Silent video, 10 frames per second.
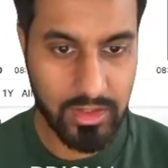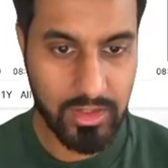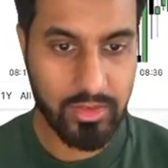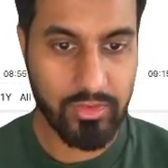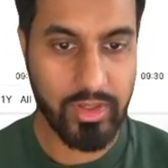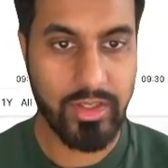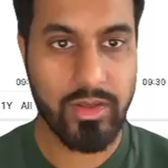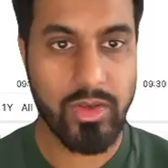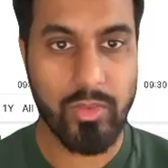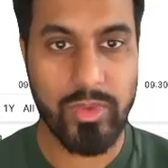right?
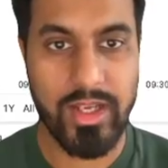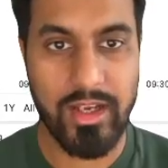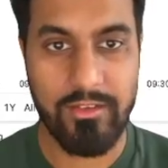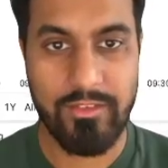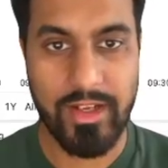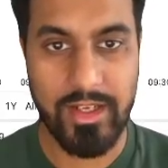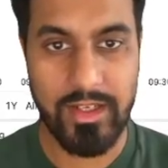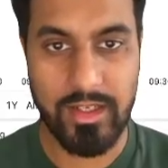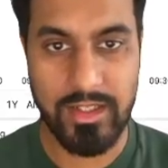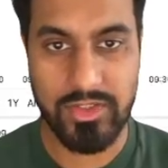We have
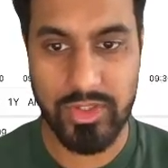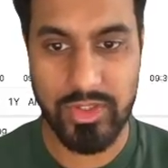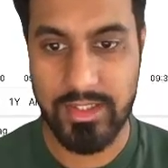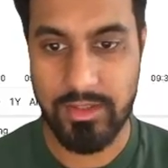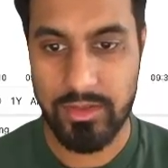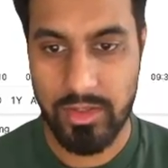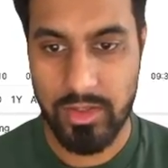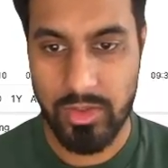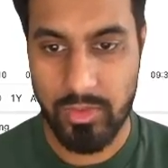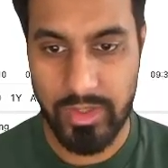let's draw this out.
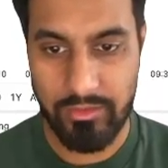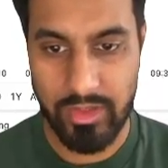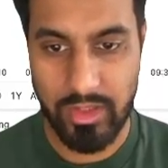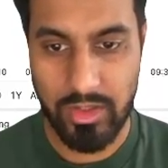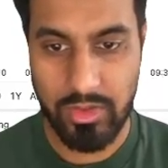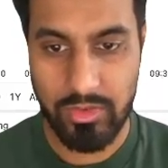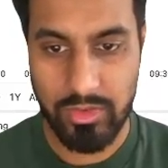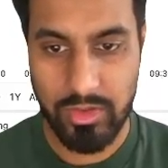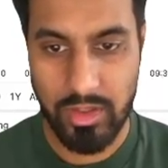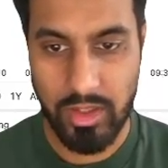We have a low,
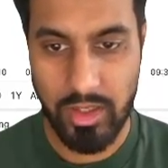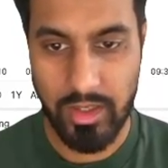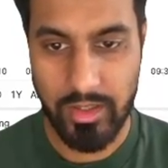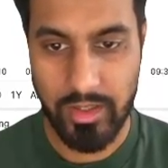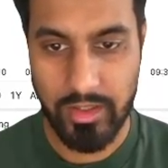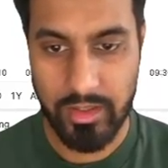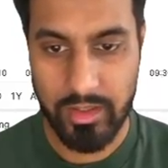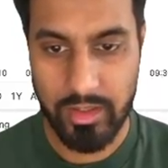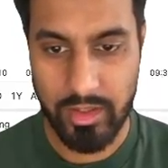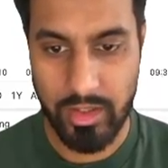high,
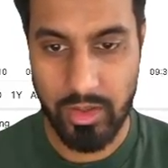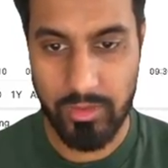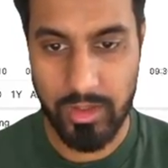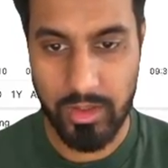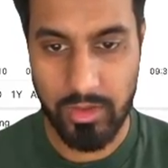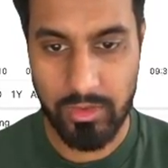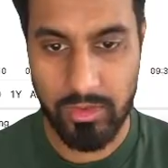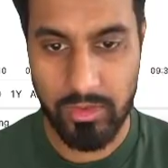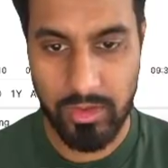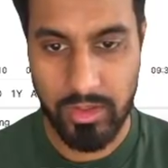lower low,
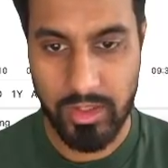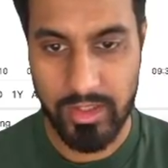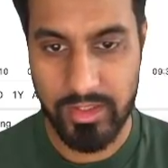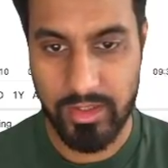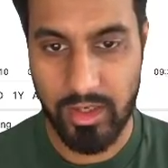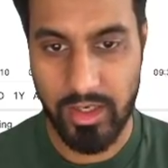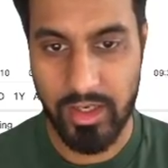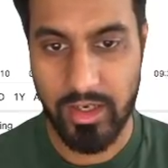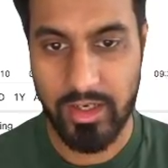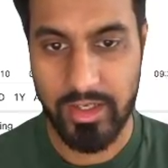and then higher
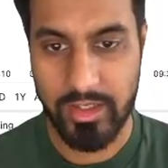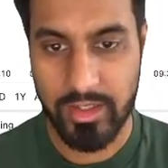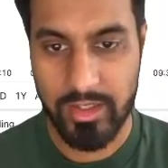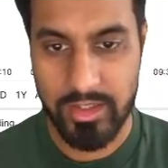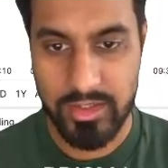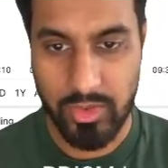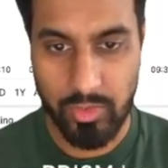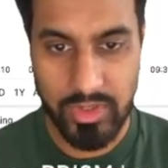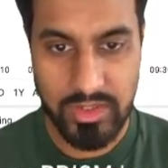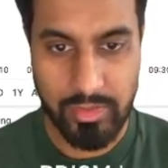high. So
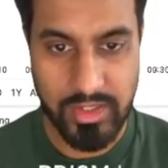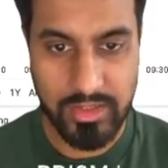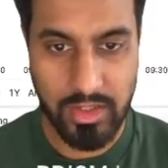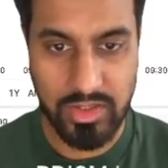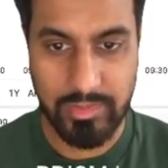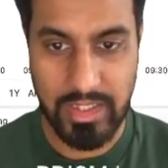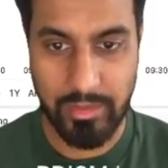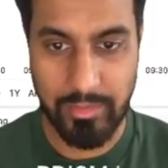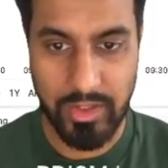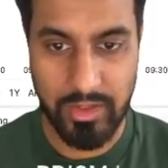once price closes back
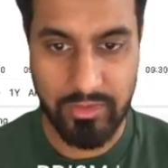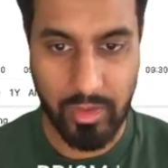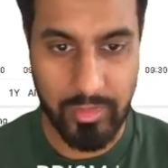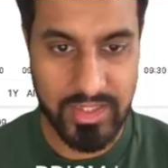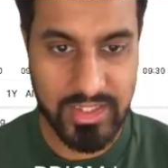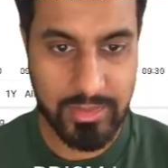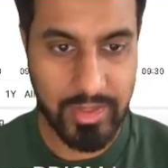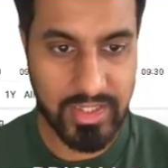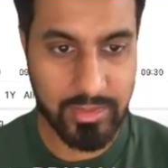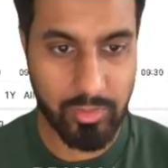above, I'm
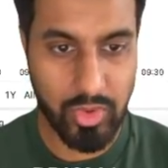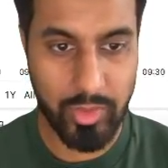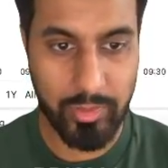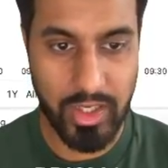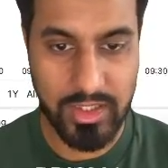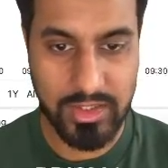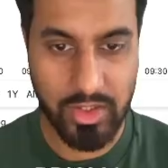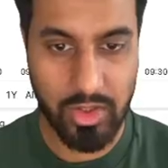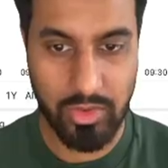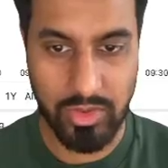anticipating this blue box to
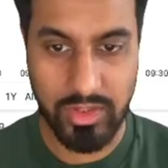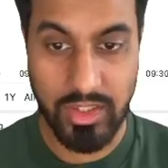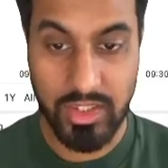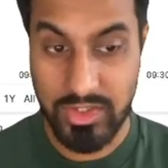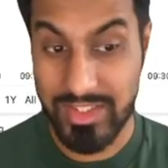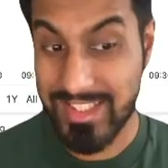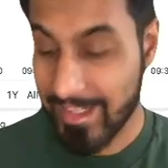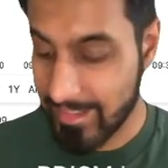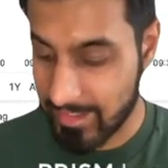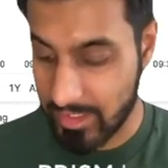hold. So
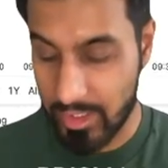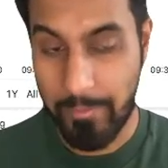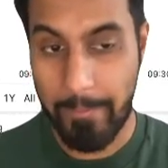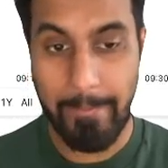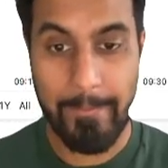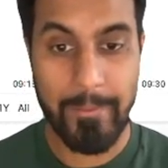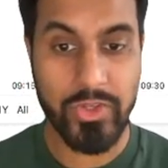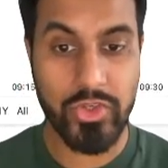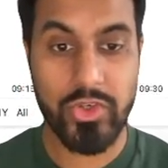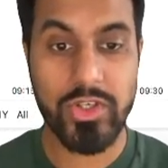technically,
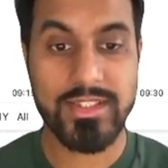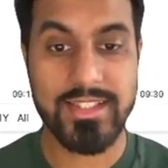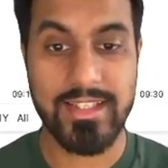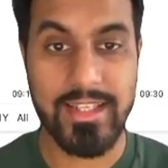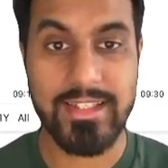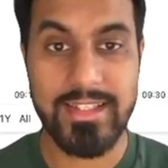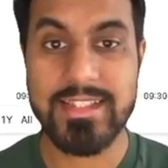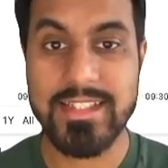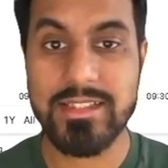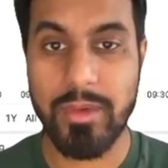you could say that this
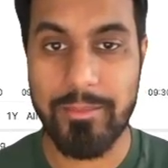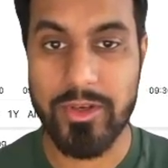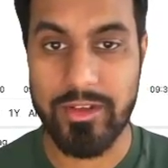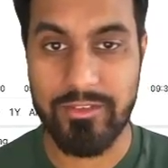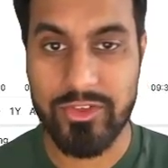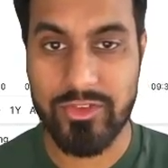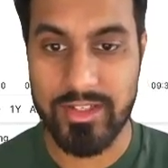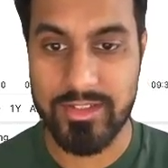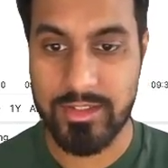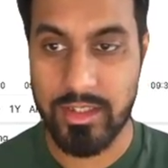is my point of interest